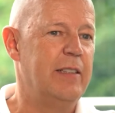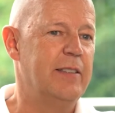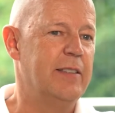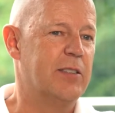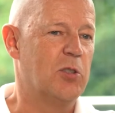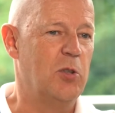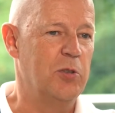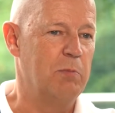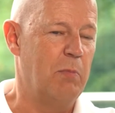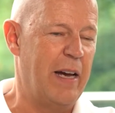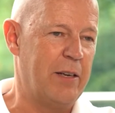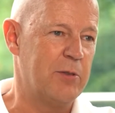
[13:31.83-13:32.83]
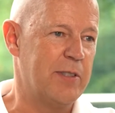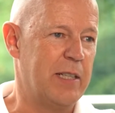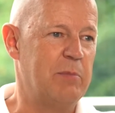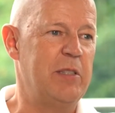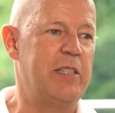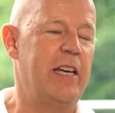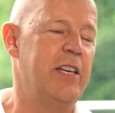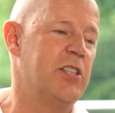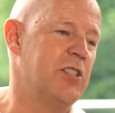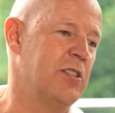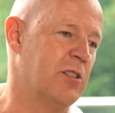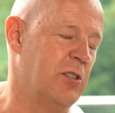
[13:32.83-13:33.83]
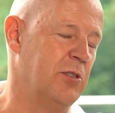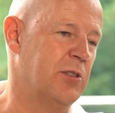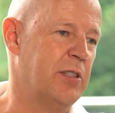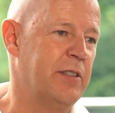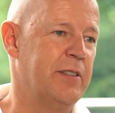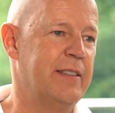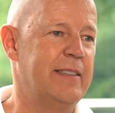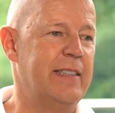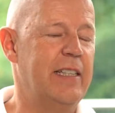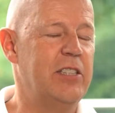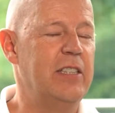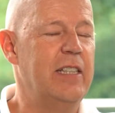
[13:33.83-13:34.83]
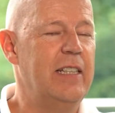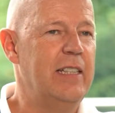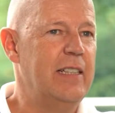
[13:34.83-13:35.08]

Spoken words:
this micro-segmentation, containerization,